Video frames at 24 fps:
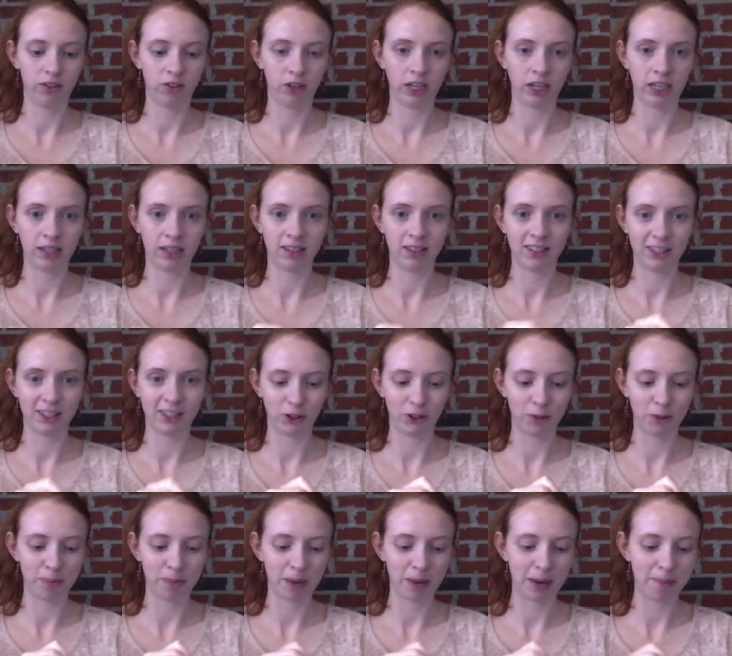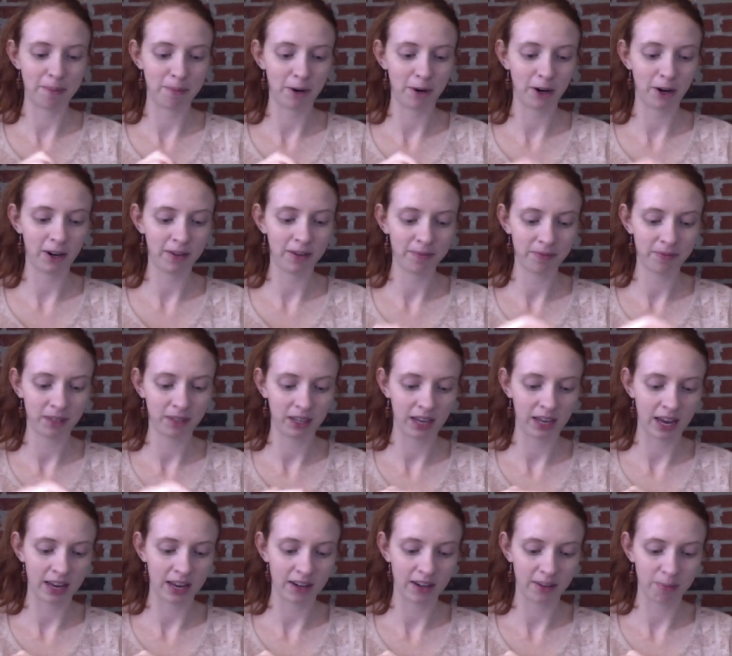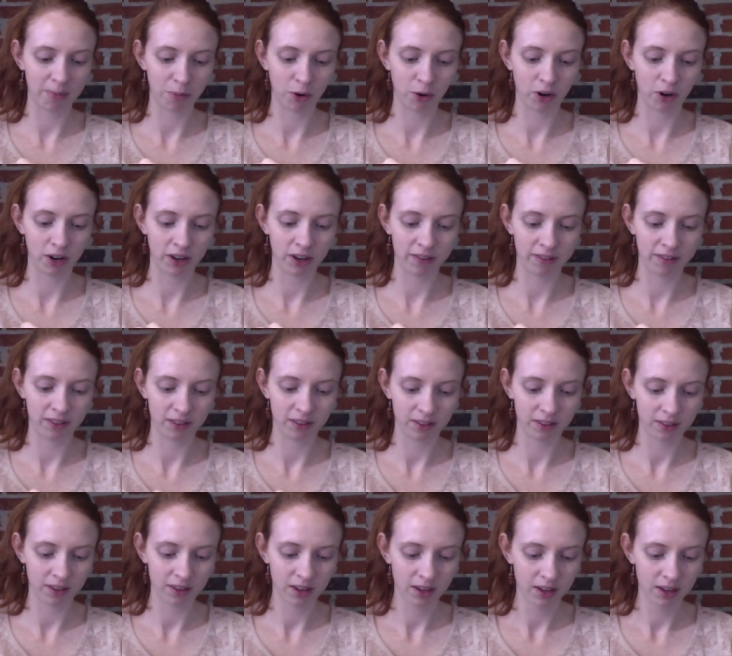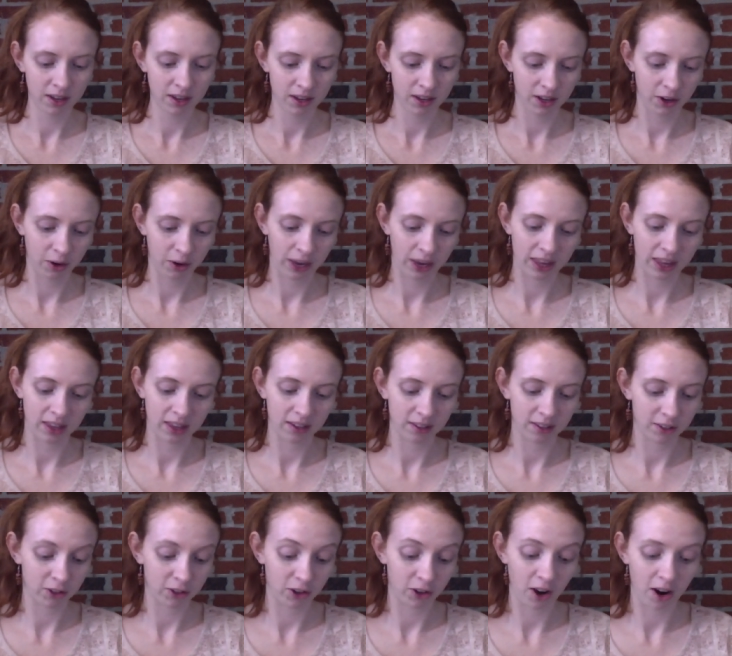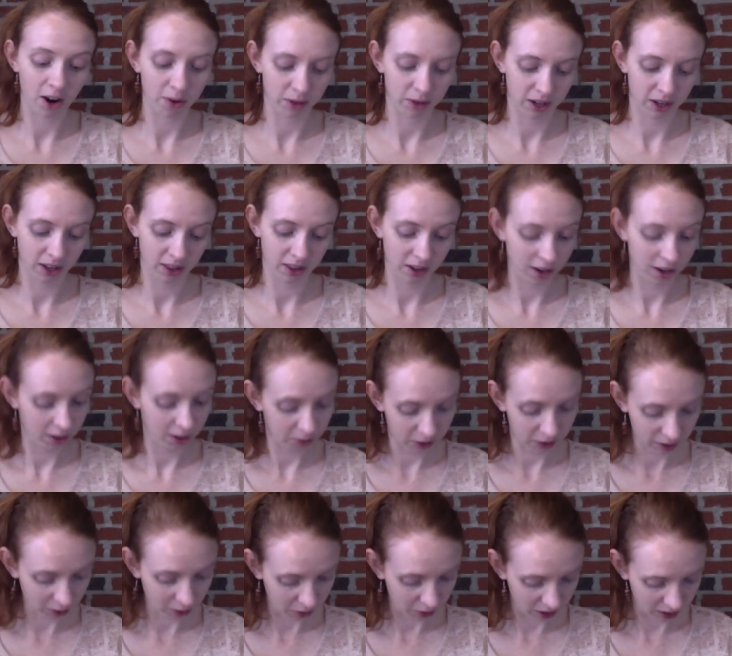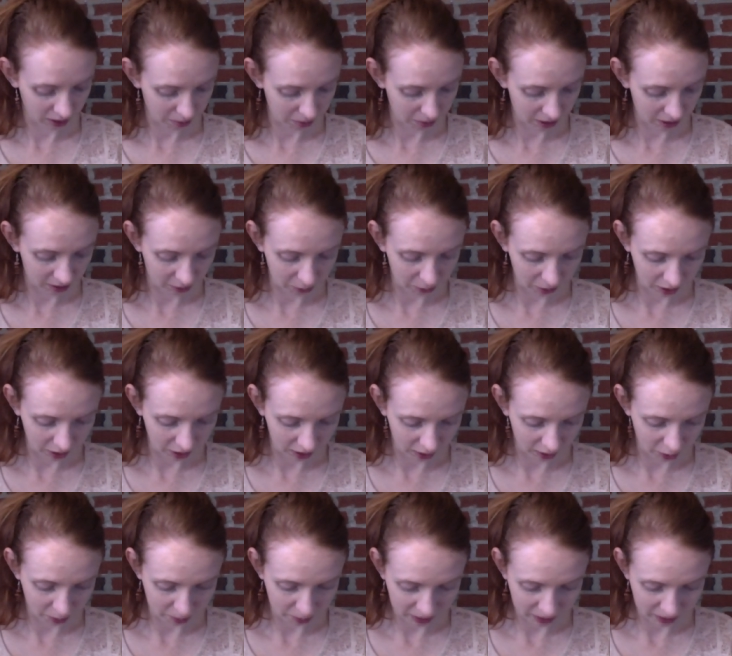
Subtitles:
green tissue paper. Again, more of, okay, this is not what I thought it was going to be. So we're going to